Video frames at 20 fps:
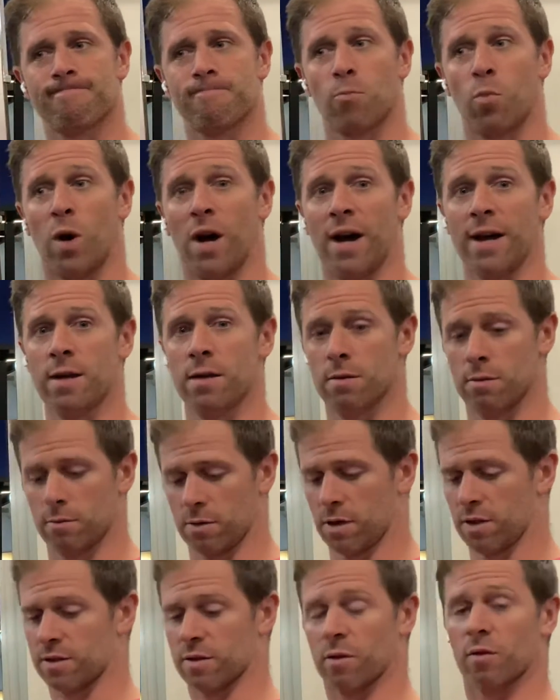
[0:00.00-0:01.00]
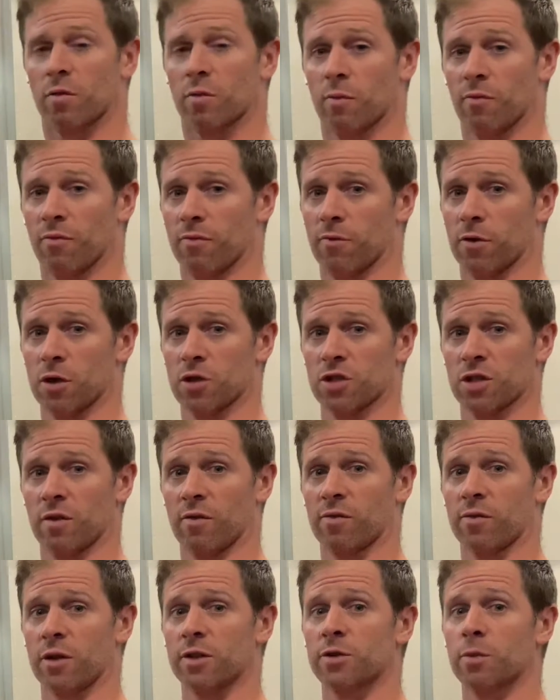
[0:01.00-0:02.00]
Why? It's a version of
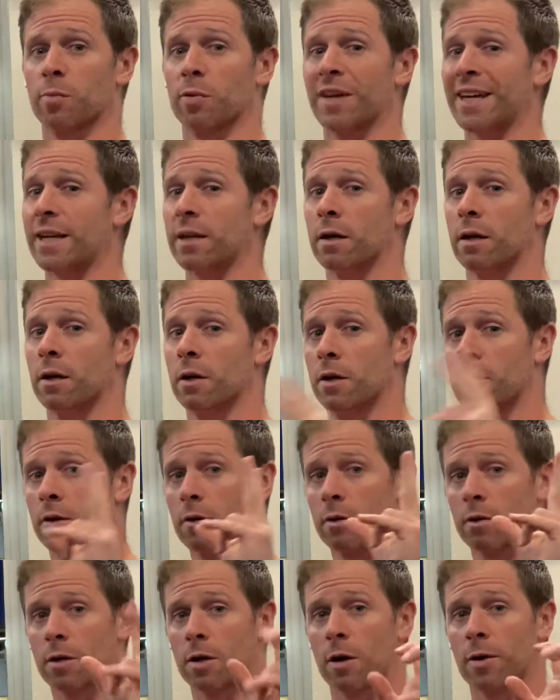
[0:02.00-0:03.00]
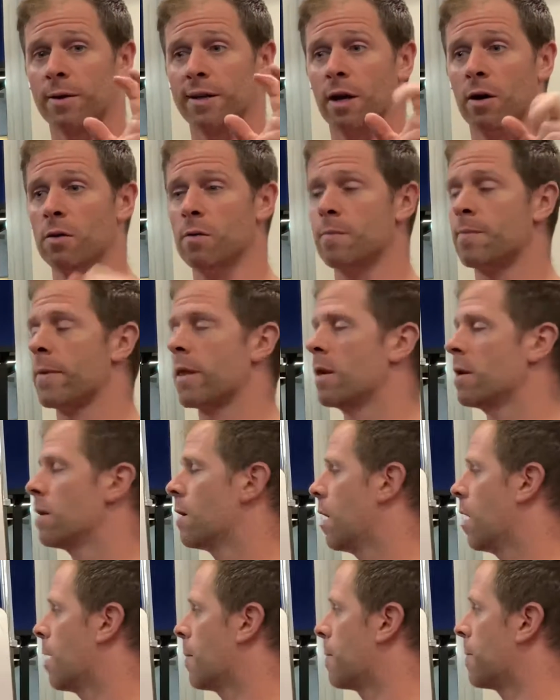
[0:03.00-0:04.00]
frontal plane cardio.
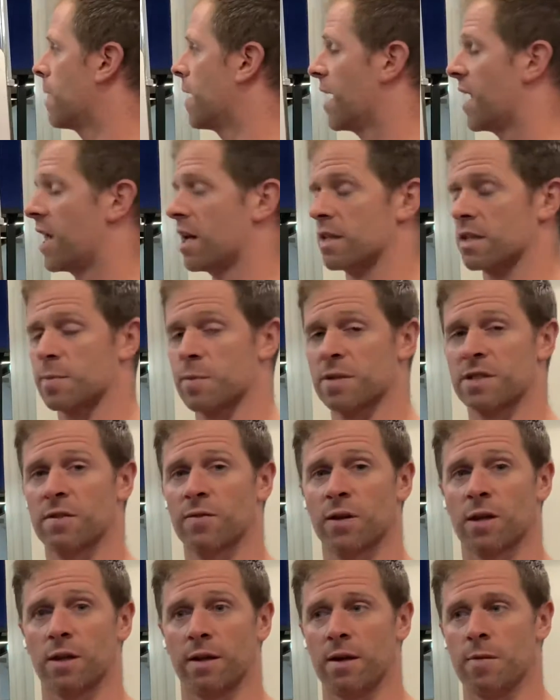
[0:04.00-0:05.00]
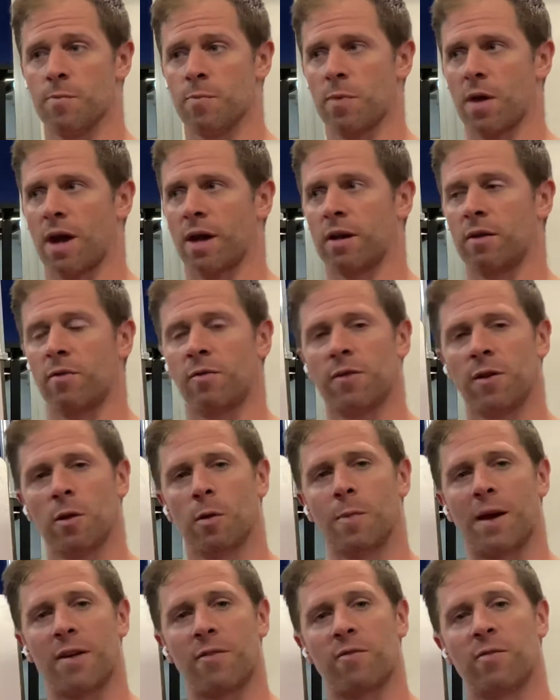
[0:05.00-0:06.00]
And specifically, I could feel
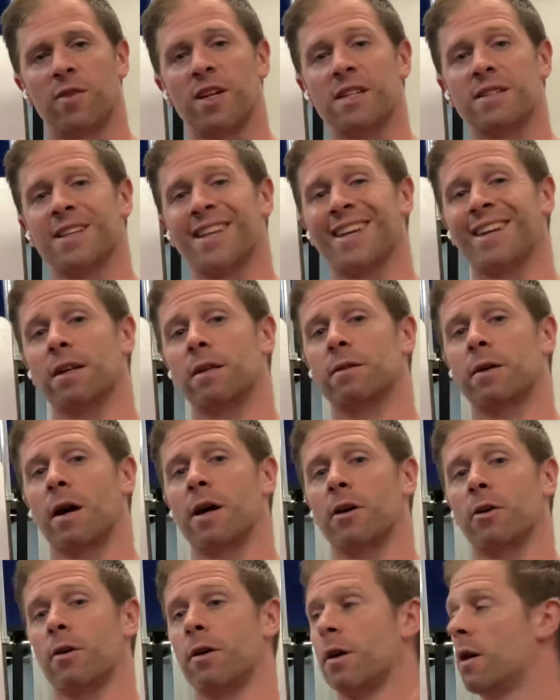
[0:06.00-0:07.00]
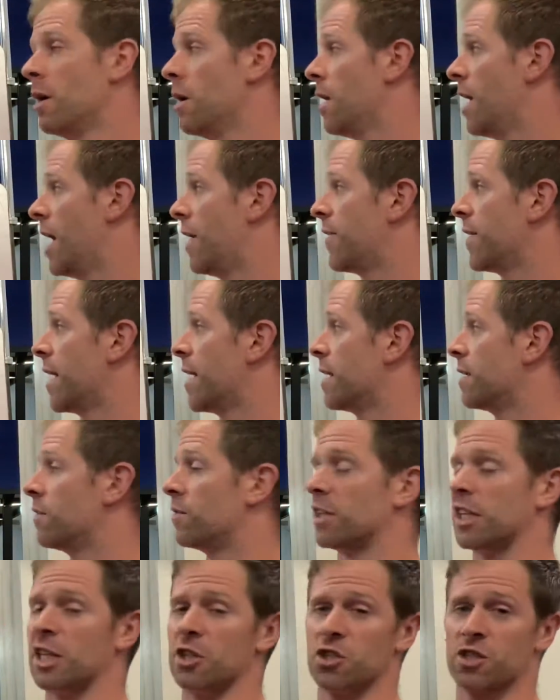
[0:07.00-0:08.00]
my feet getting tired at the end
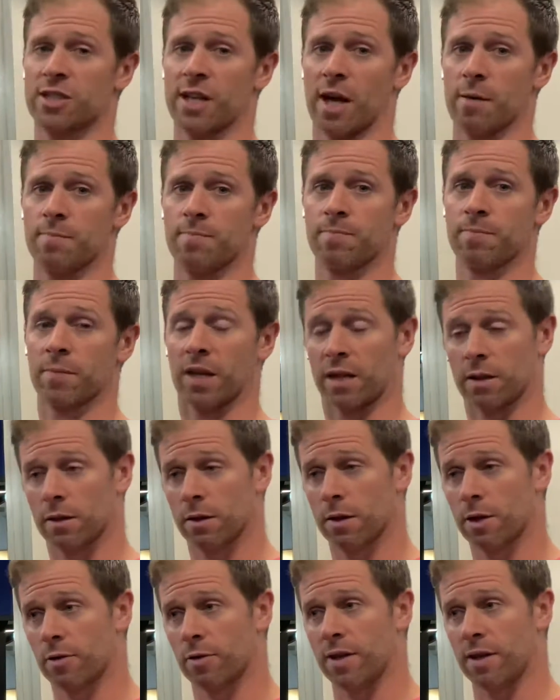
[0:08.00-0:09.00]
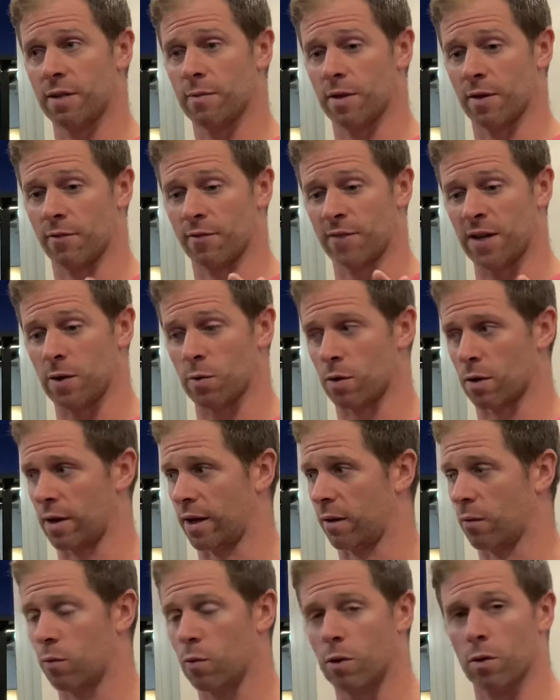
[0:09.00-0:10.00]
of each set. Like literally the feet were like,
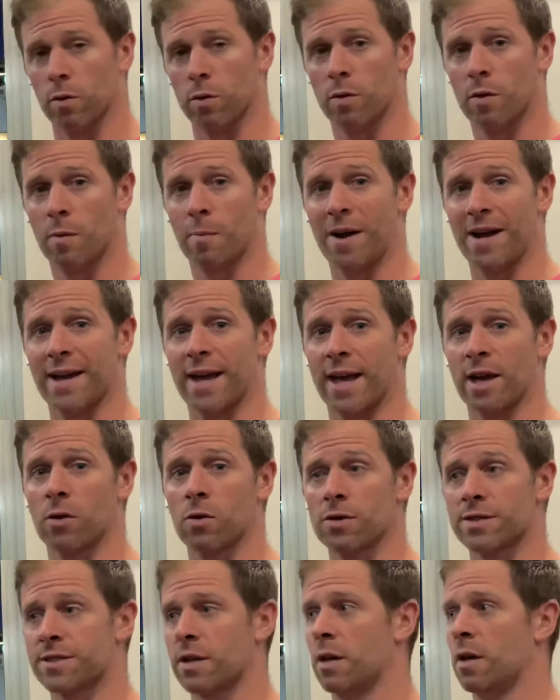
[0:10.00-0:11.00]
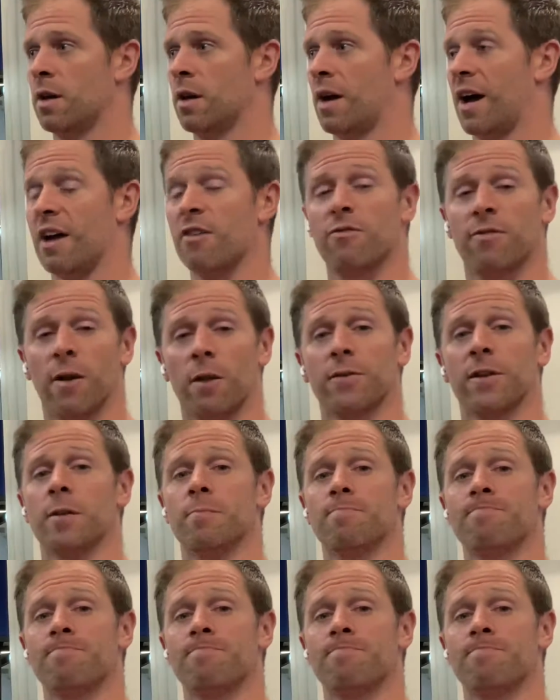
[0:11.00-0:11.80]
whoa, my ankles, I felt it.